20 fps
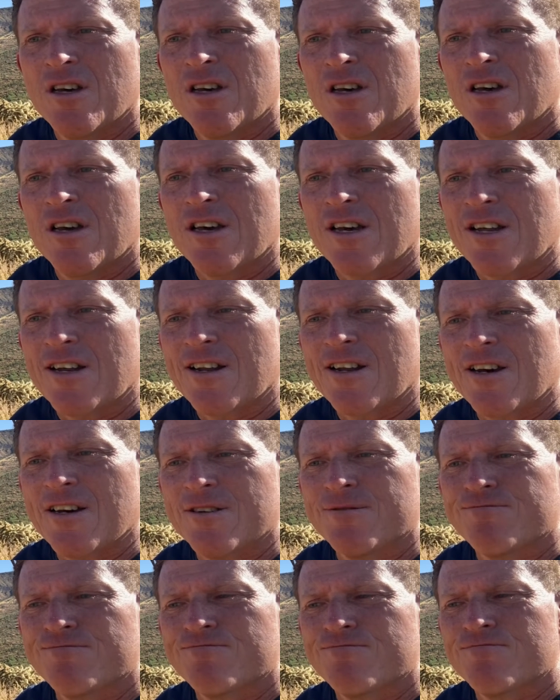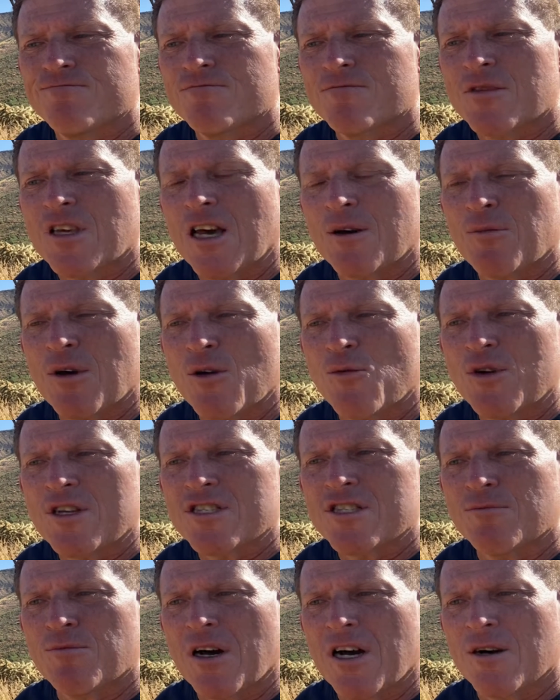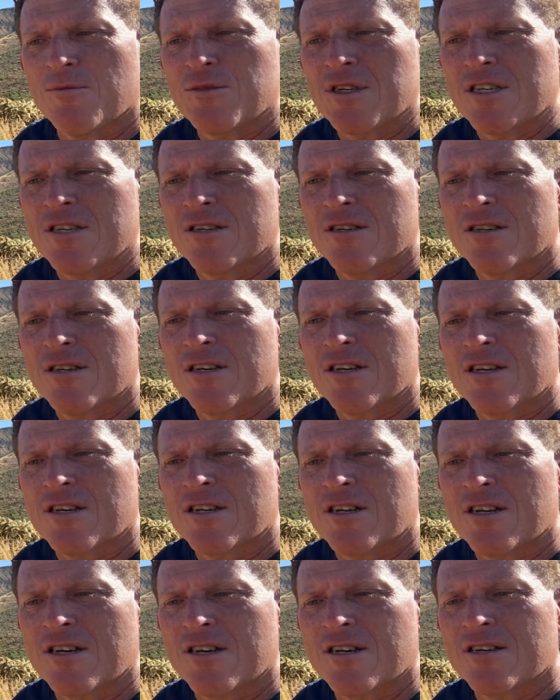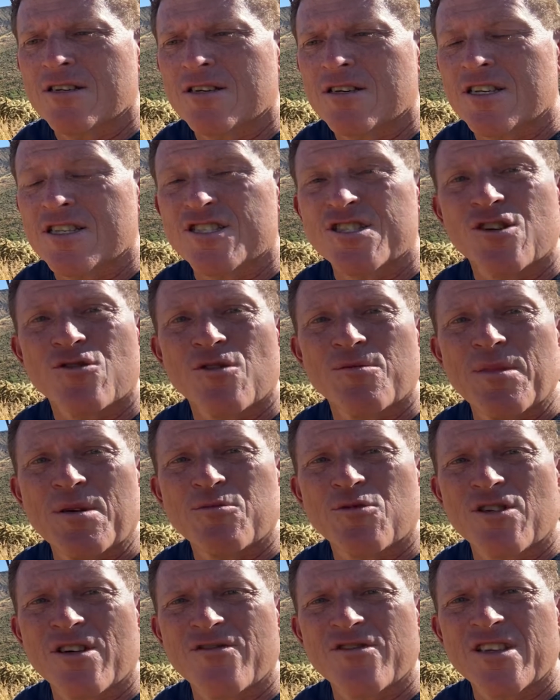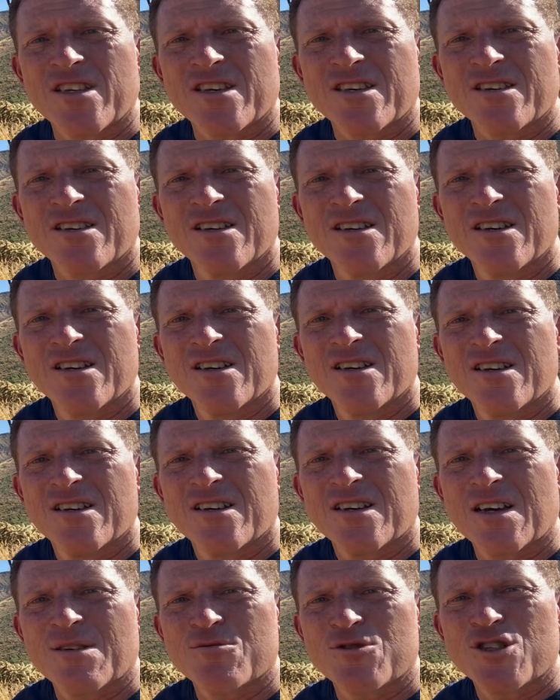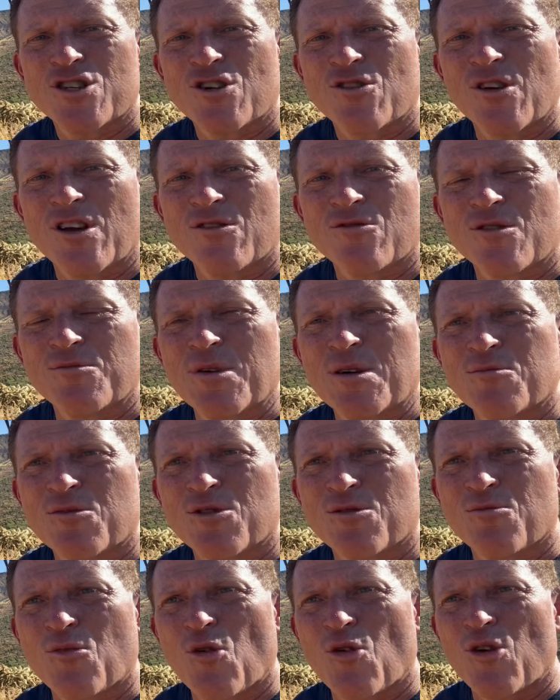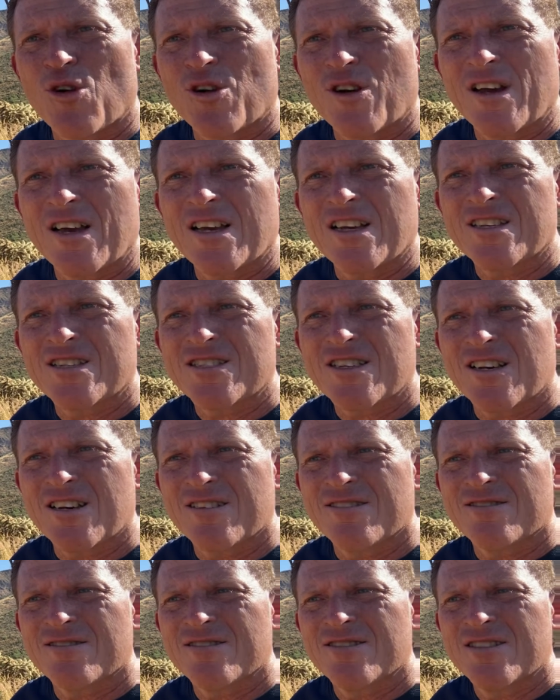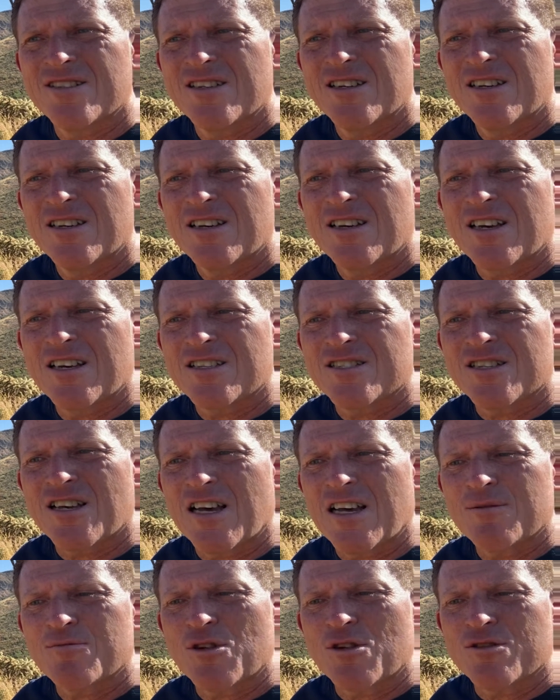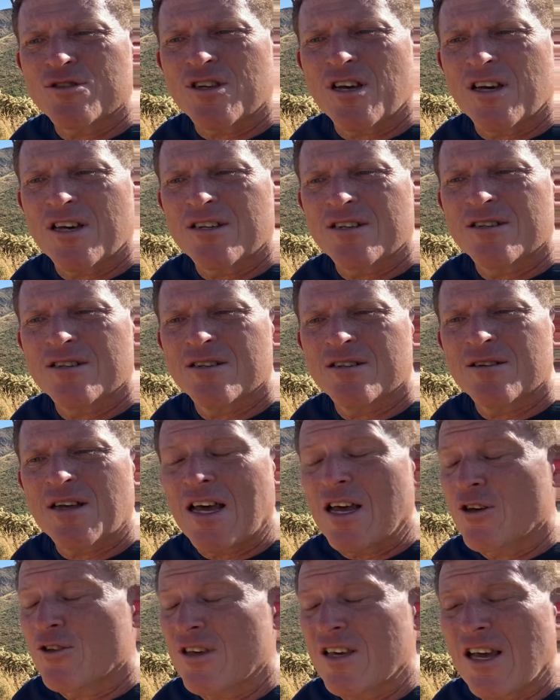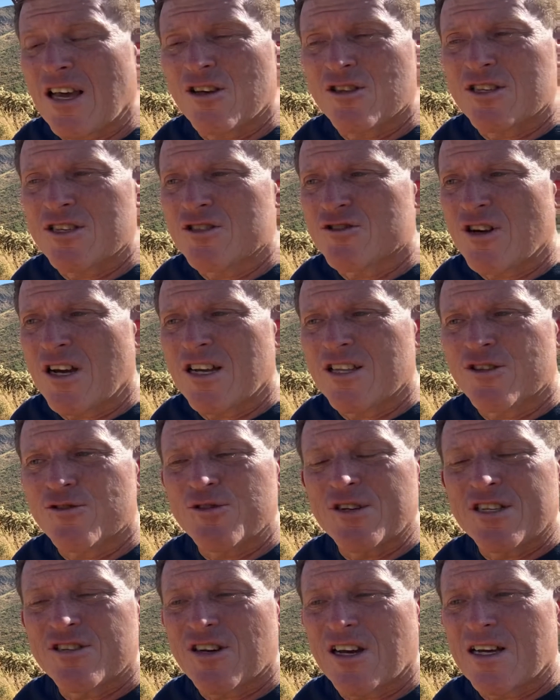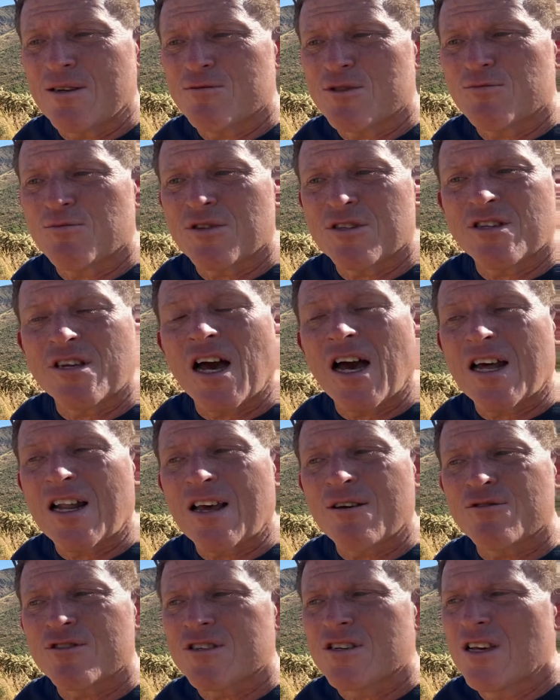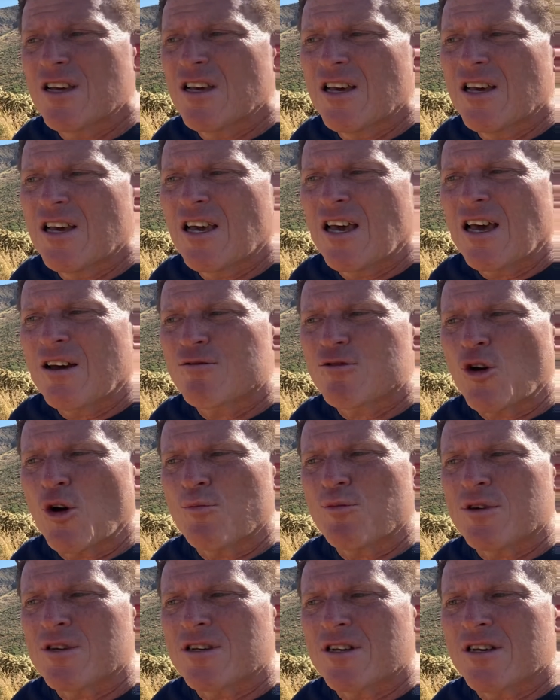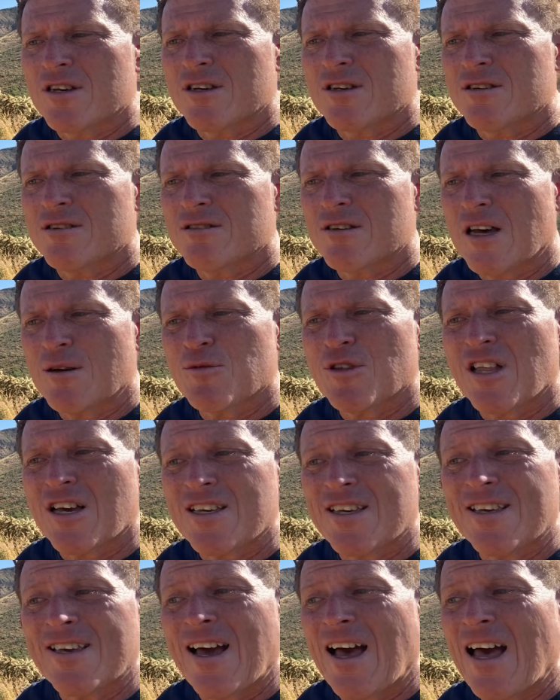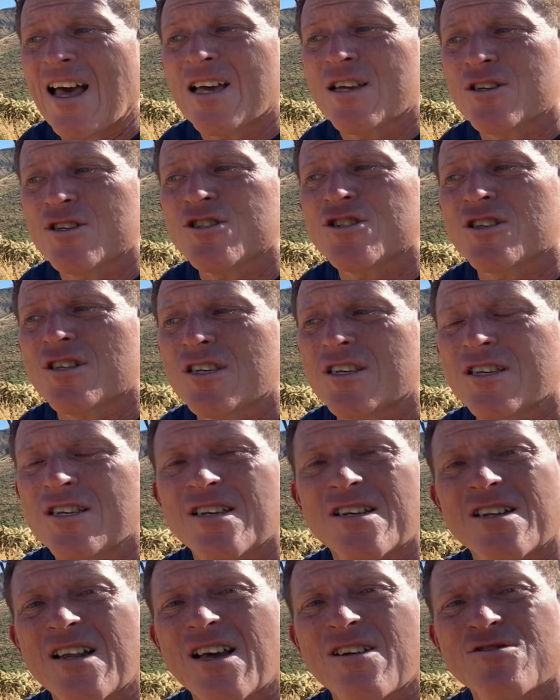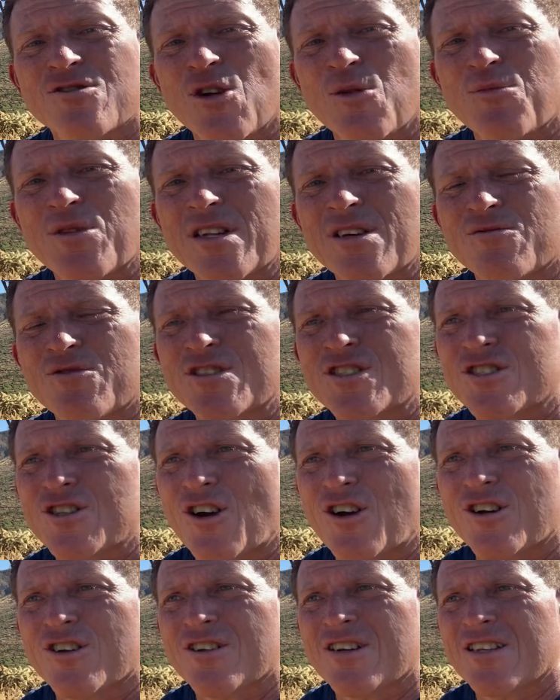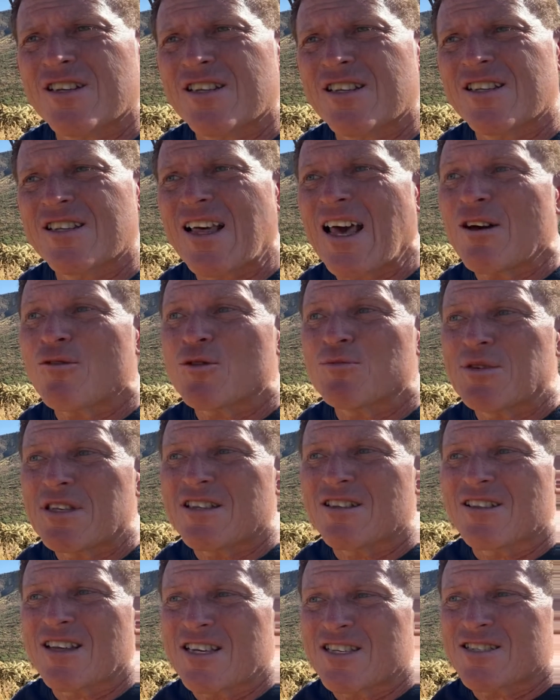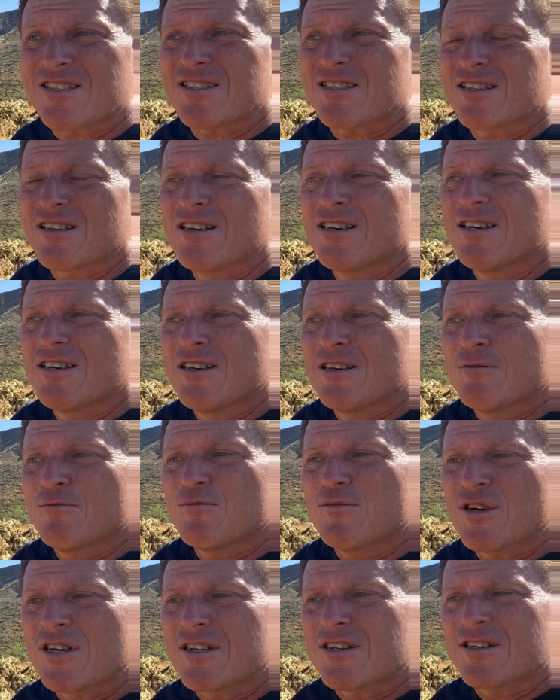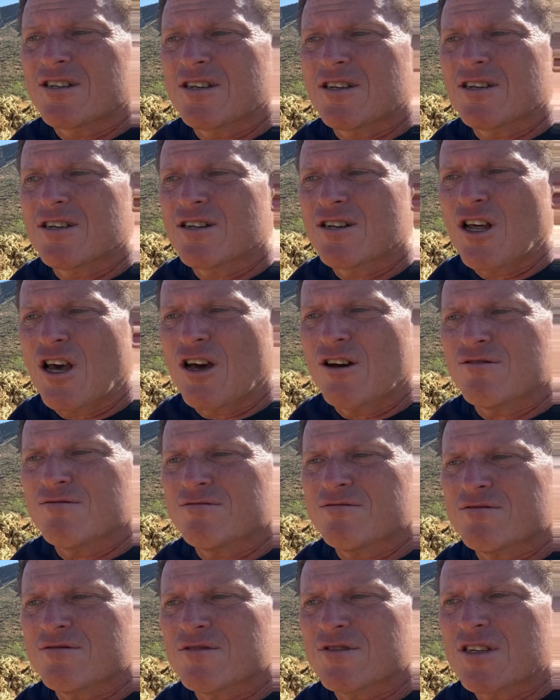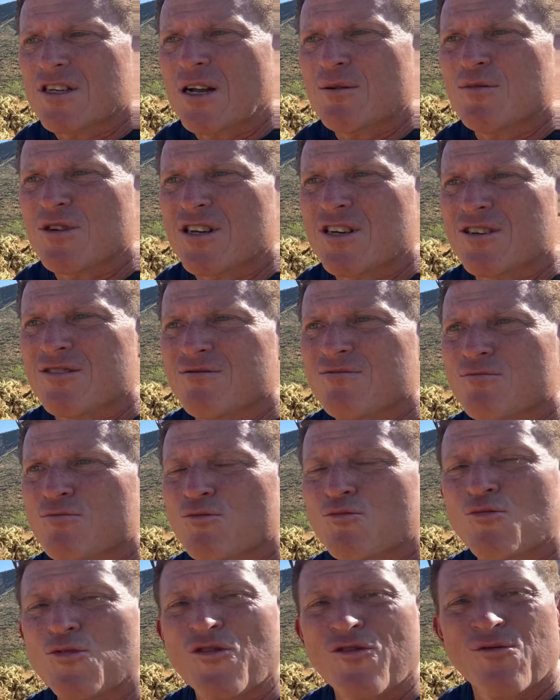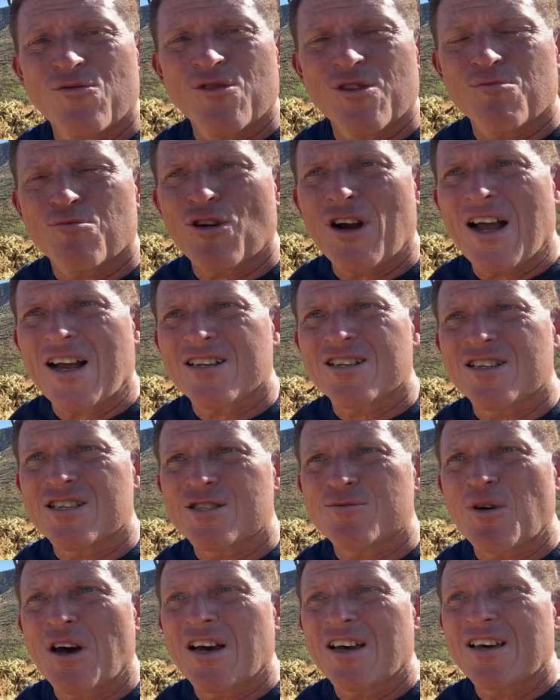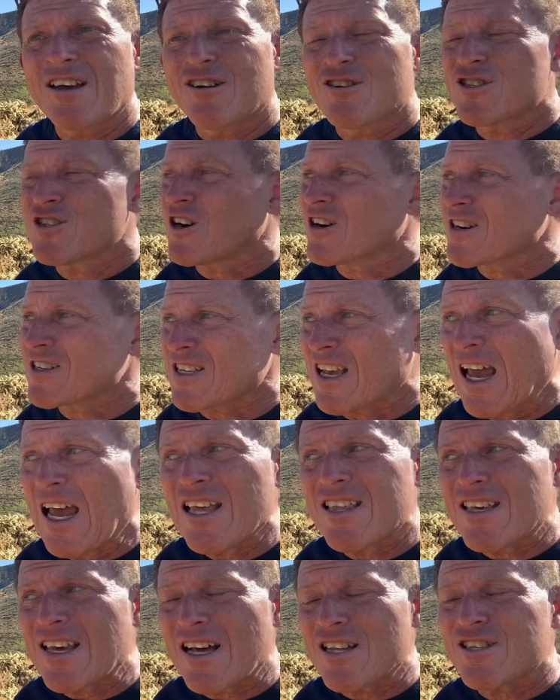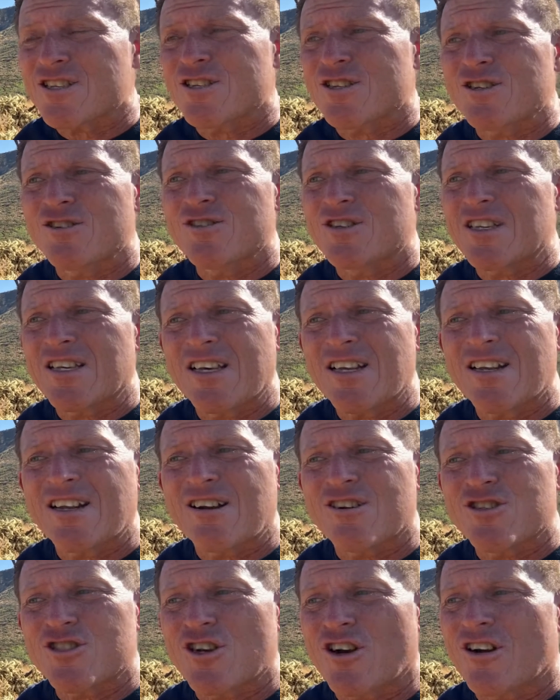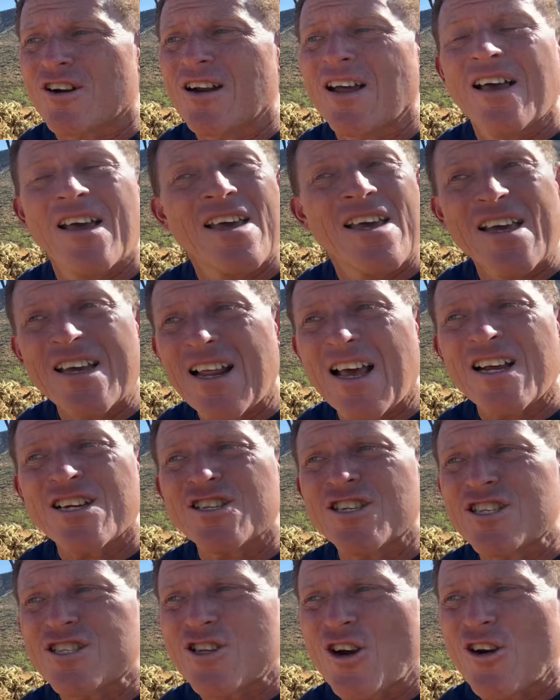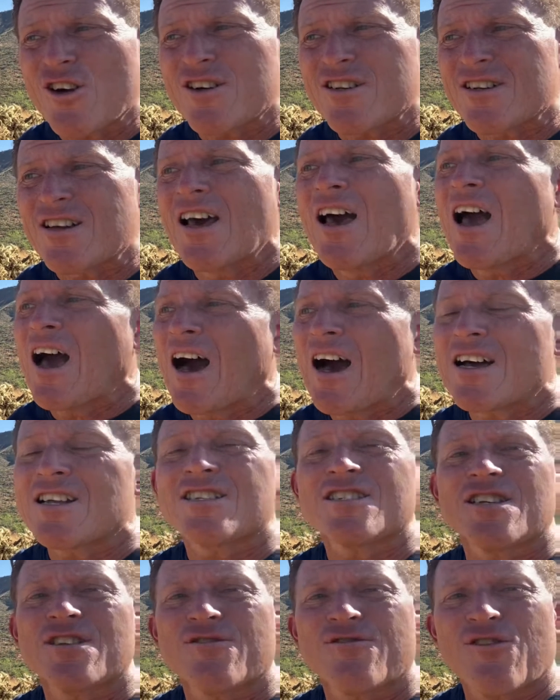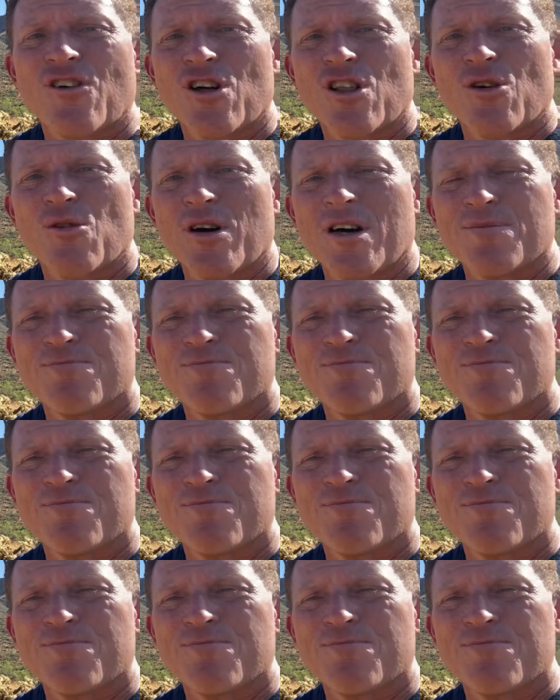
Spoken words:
and got my wits about me, and can still remember everything. I'm sure I'll remember more as time goes on. I think I only tried 3 times, but God, I was hoping, I'm a lucky guy usually, and I was hoping it would start, and then that would be the lesson. But no, and I'm gonna practice my air start, because I had the altitude to get an air start. It actually started. I just didn't follow up.